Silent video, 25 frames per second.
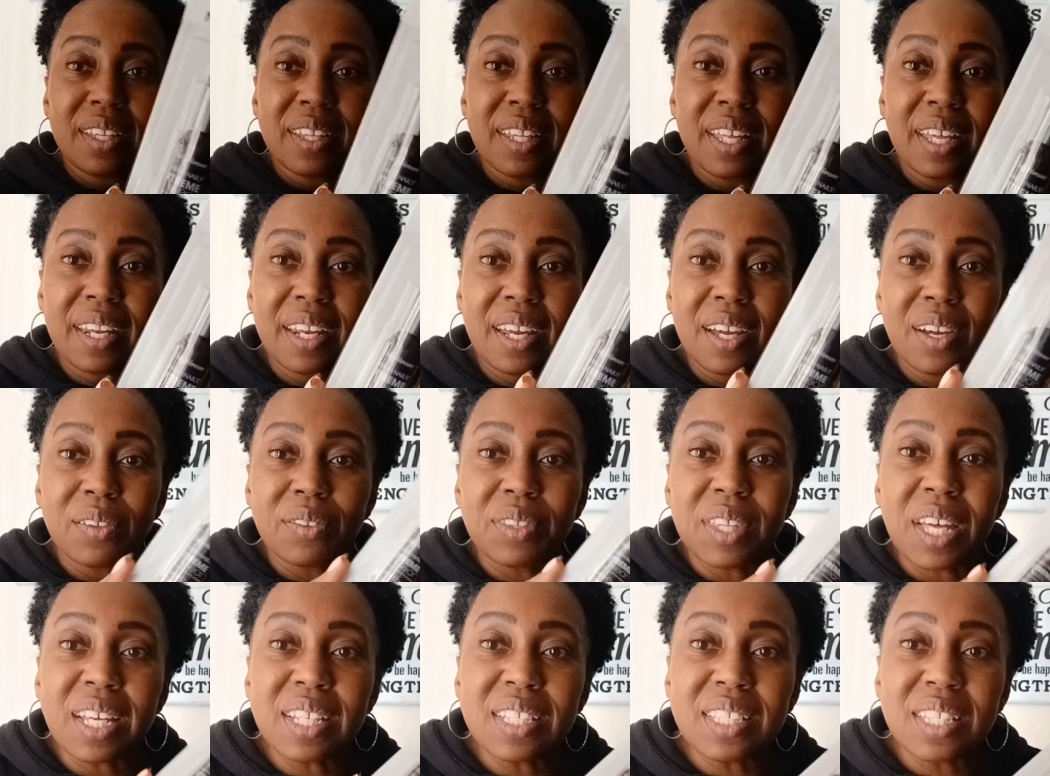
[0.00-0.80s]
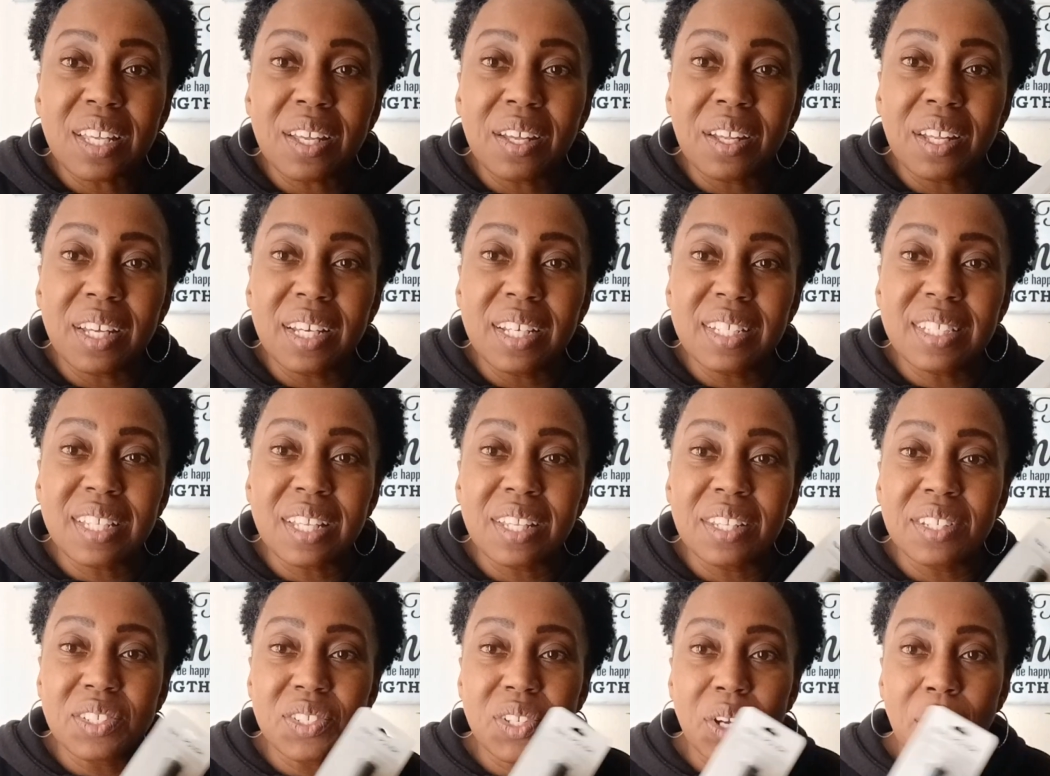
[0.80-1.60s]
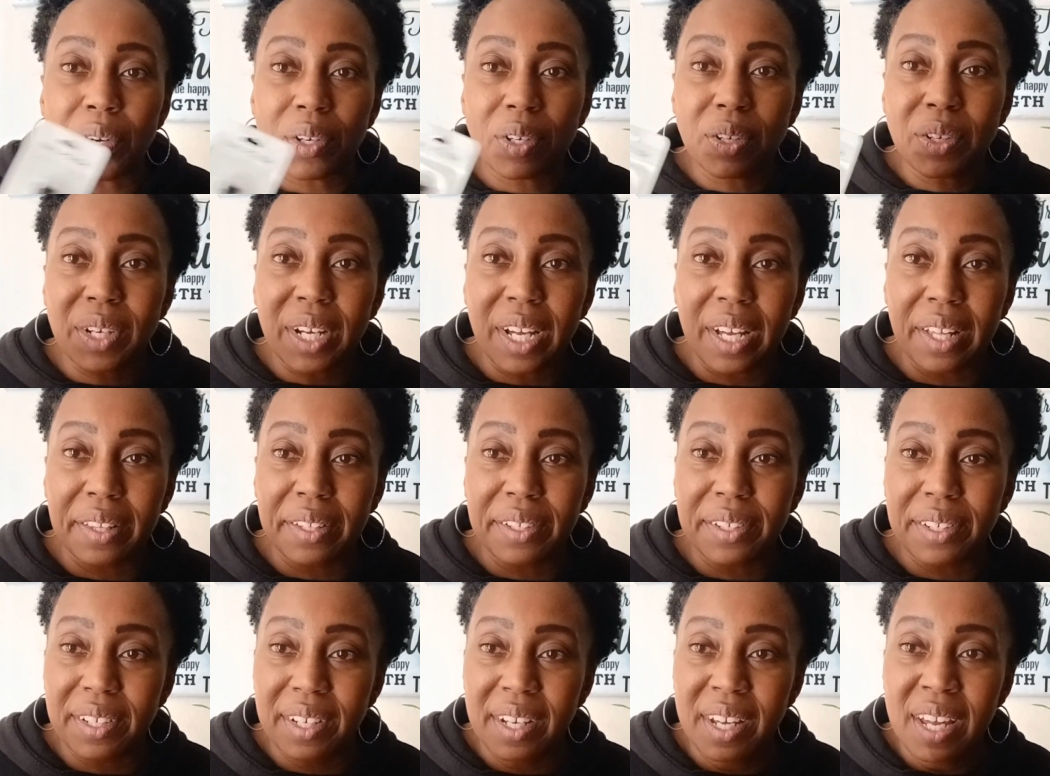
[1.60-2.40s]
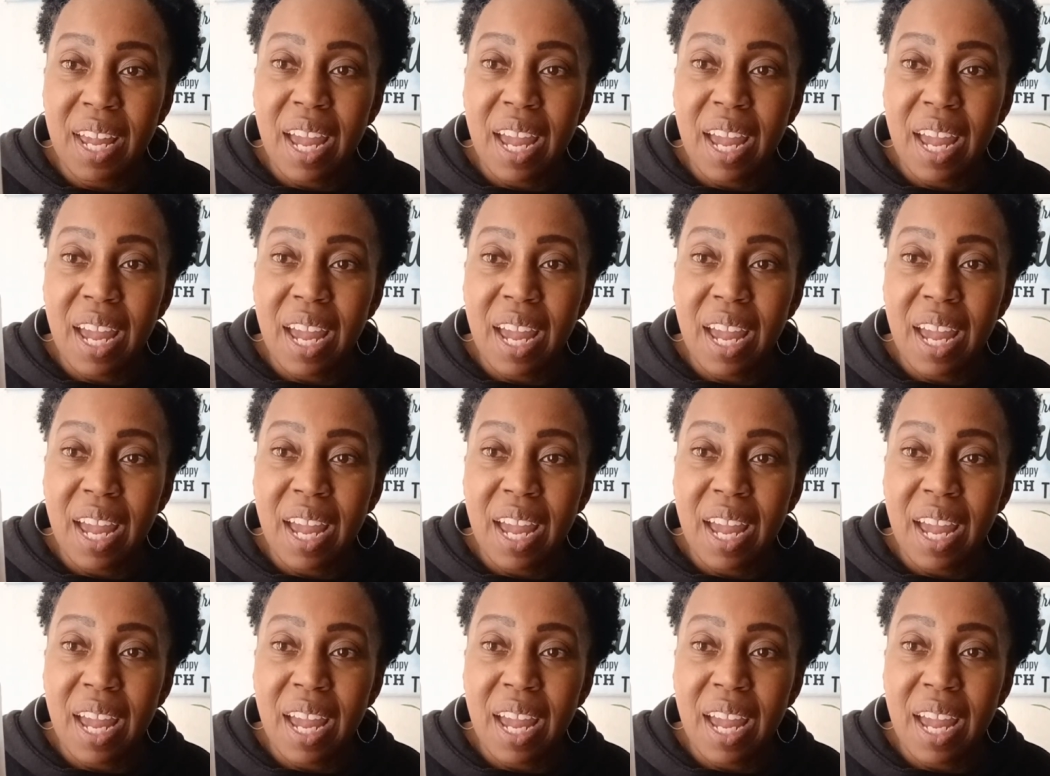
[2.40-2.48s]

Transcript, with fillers: it out. That's a, it's a darker color.